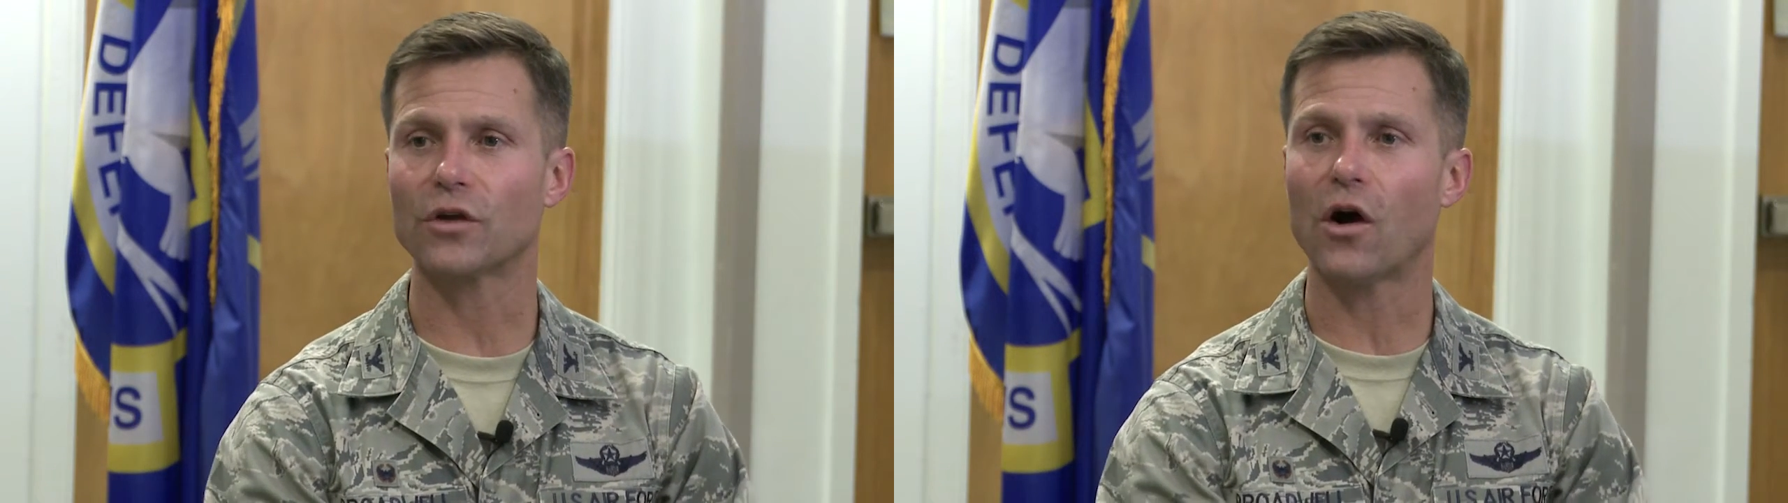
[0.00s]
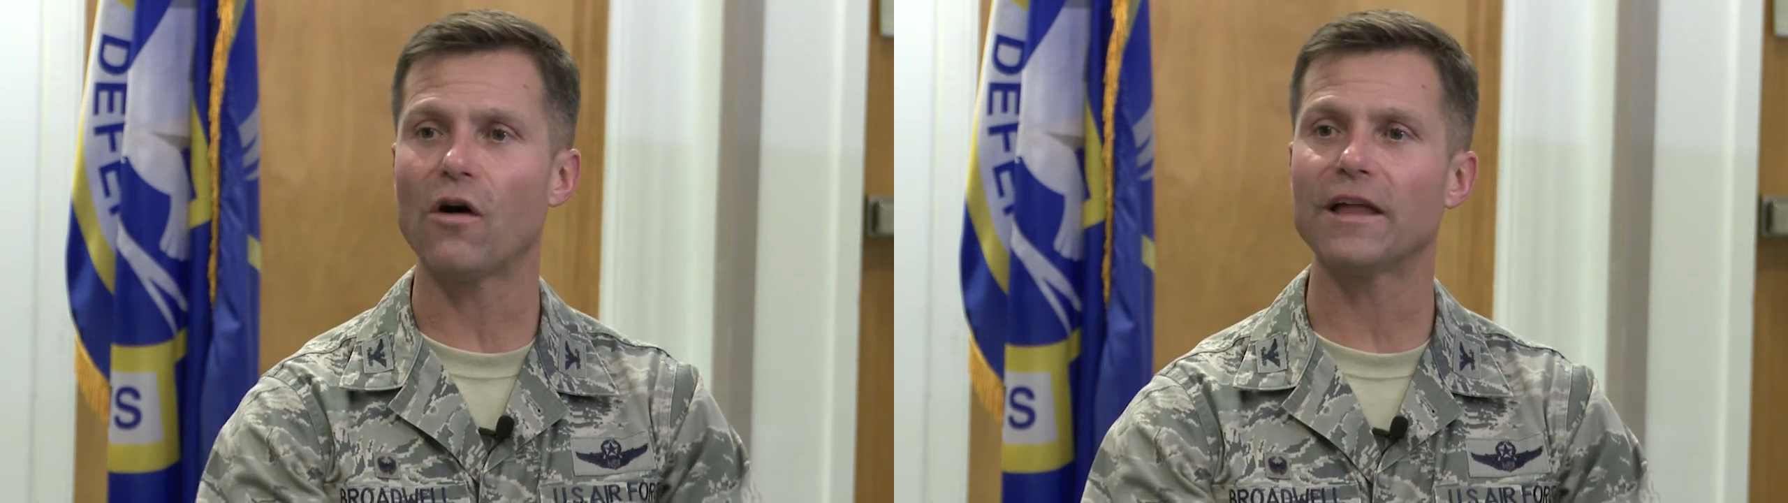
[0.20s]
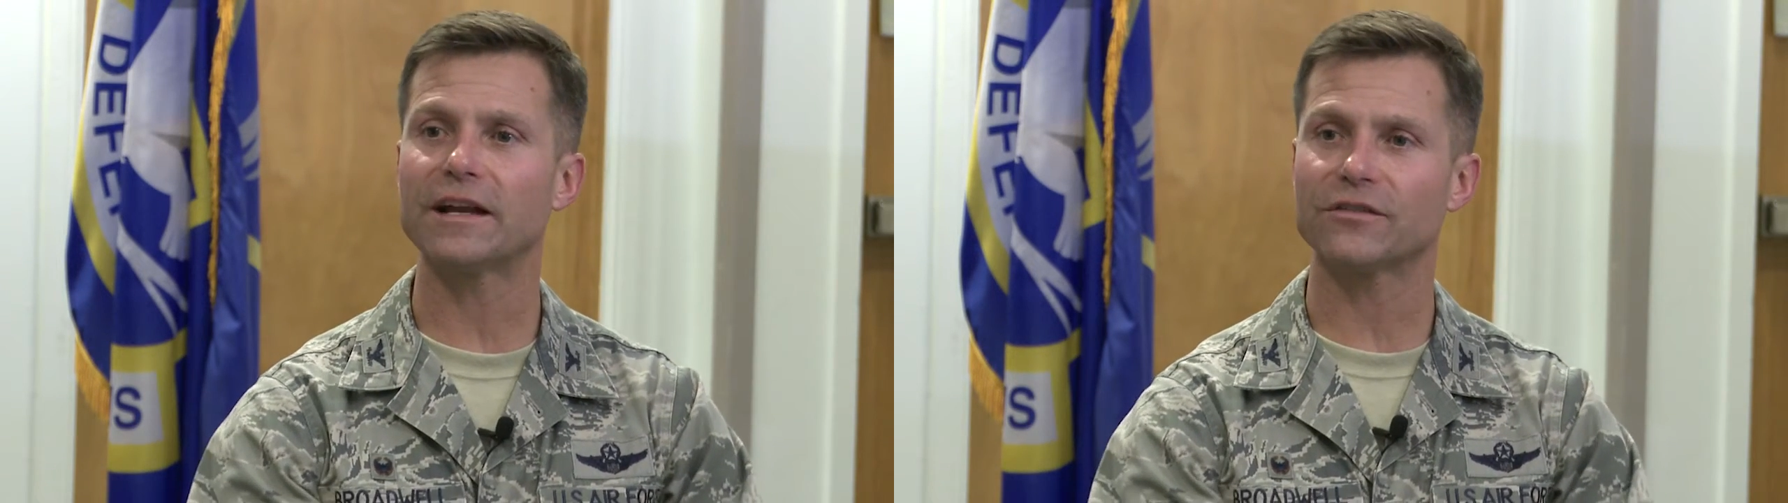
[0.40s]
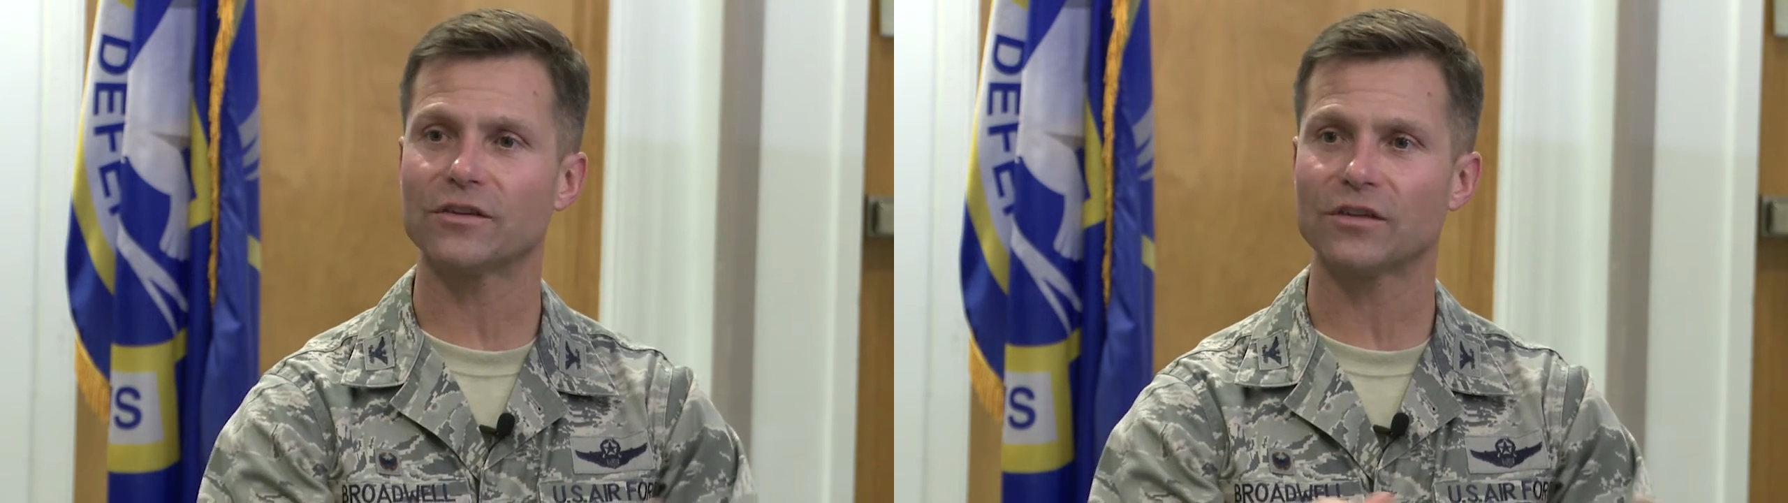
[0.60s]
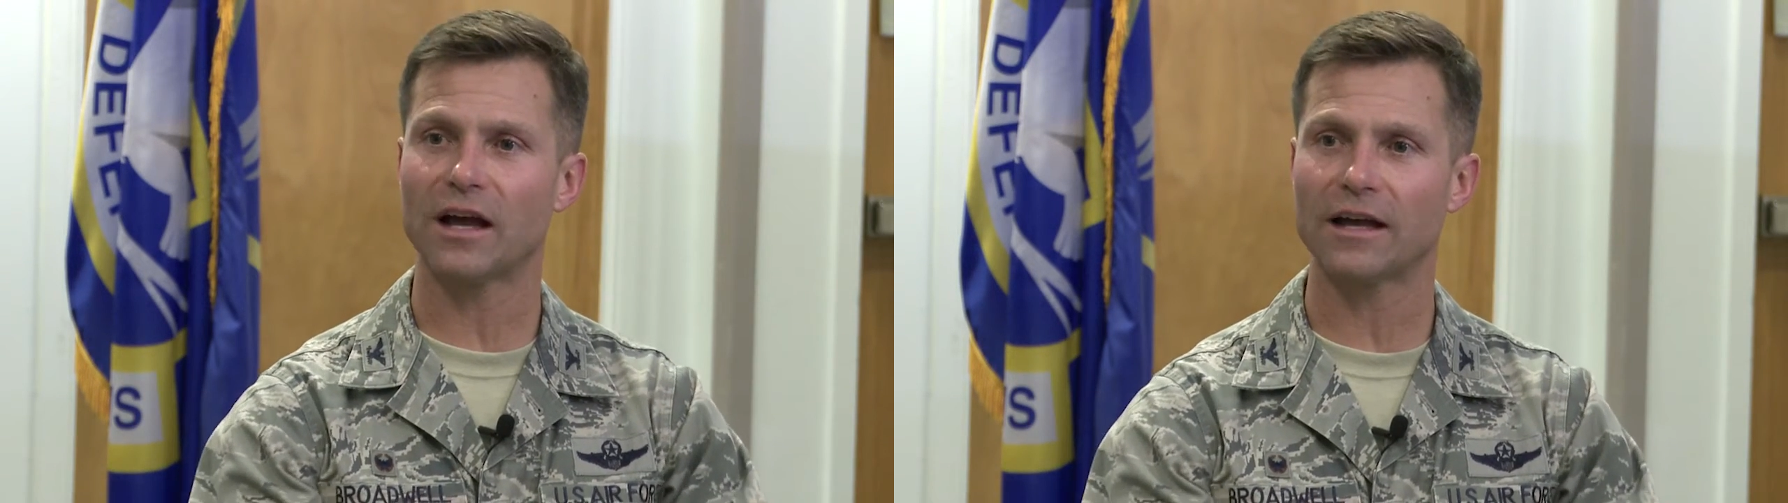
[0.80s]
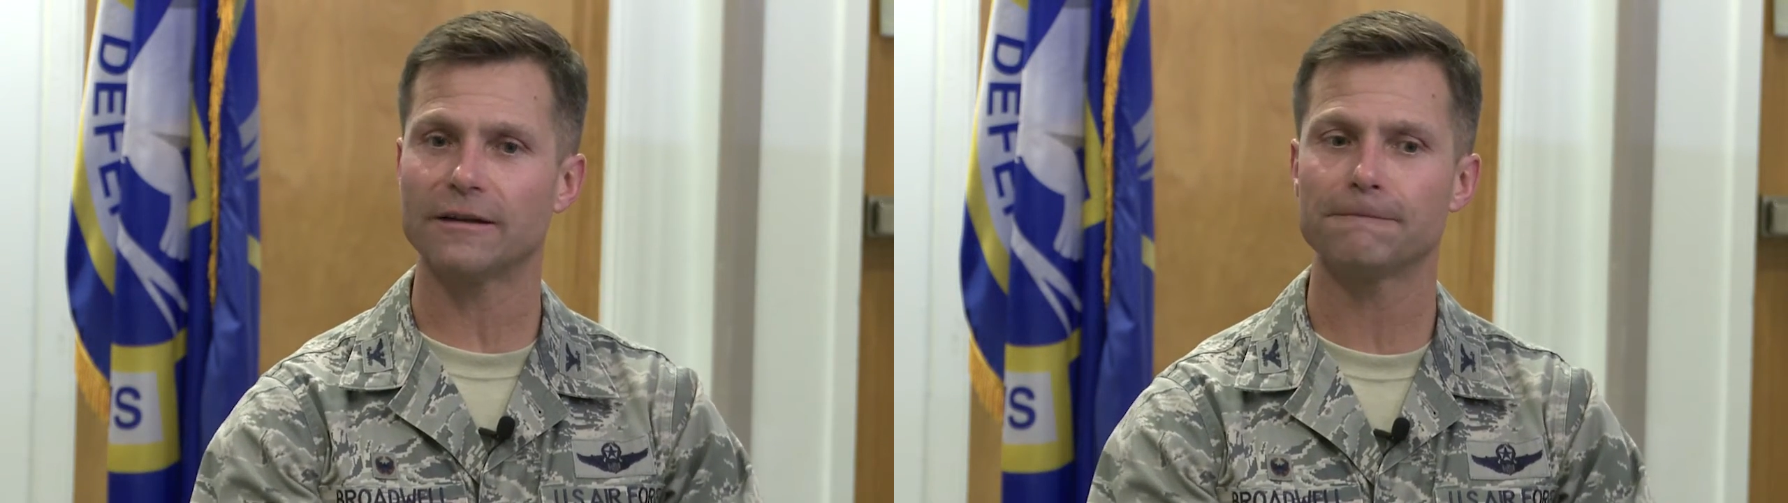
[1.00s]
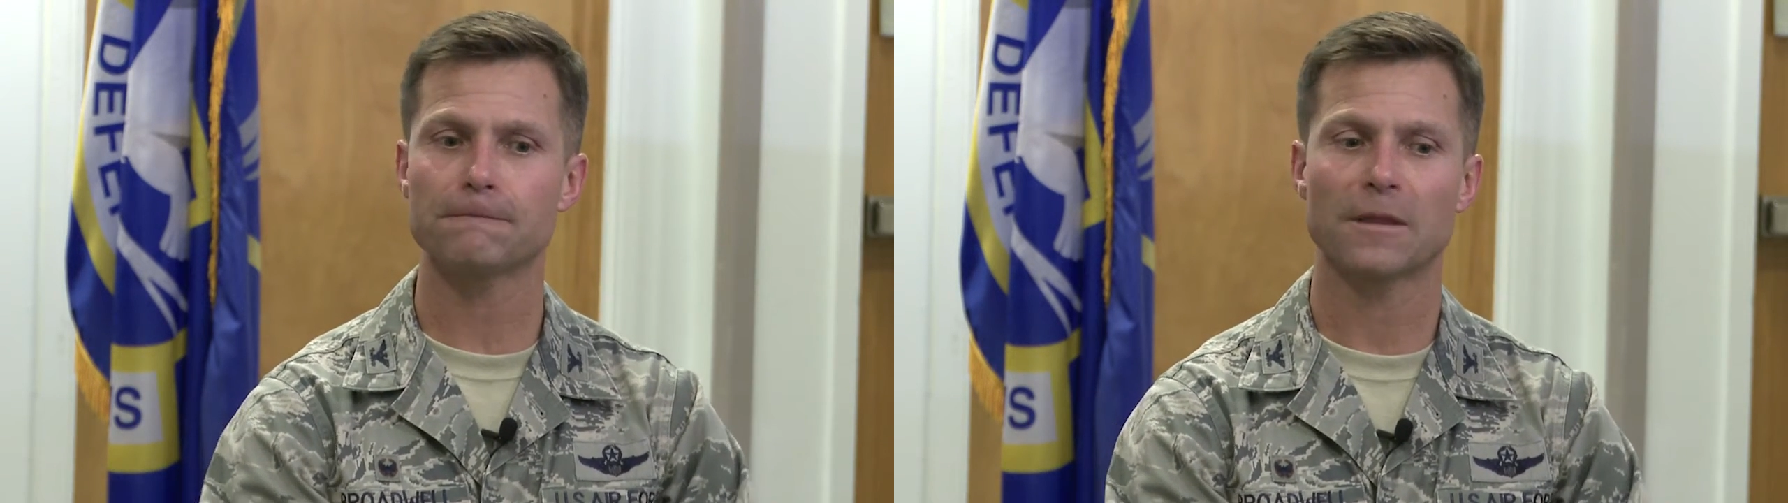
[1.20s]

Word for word: All that is designed